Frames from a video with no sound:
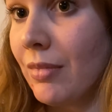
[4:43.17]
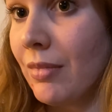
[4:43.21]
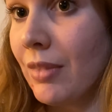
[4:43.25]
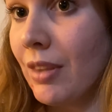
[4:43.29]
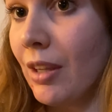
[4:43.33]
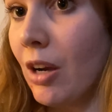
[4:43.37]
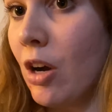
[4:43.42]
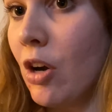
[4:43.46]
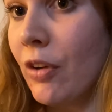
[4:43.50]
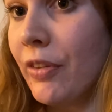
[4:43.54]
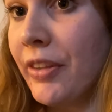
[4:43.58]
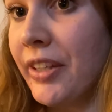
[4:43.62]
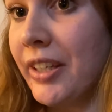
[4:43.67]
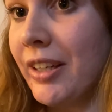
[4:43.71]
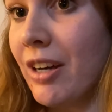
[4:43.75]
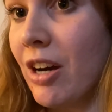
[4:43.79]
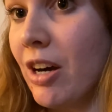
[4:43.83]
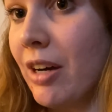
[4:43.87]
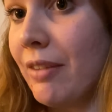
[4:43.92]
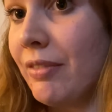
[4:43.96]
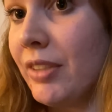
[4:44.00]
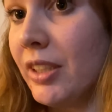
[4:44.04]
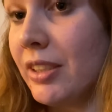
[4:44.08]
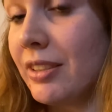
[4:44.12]
all the
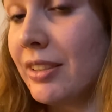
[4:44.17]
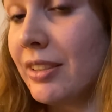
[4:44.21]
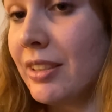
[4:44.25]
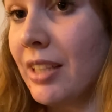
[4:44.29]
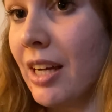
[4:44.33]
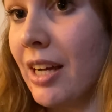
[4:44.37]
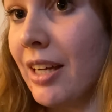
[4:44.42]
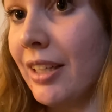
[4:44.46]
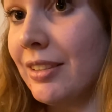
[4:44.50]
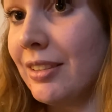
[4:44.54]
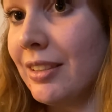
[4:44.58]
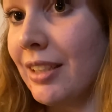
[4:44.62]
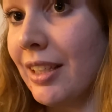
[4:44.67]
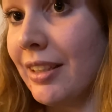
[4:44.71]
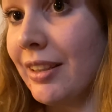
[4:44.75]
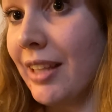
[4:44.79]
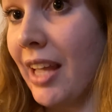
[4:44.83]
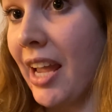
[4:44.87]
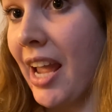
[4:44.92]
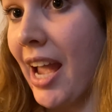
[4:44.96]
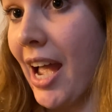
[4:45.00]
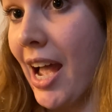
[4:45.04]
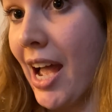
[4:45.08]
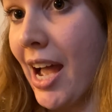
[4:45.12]
obvious signs that
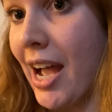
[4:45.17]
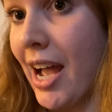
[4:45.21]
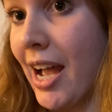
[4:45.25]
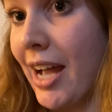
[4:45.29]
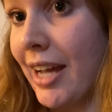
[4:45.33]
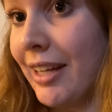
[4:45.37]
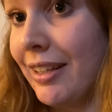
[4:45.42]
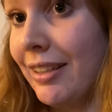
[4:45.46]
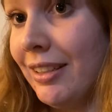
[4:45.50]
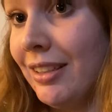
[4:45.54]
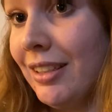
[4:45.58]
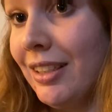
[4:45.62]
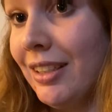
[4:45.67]
they had.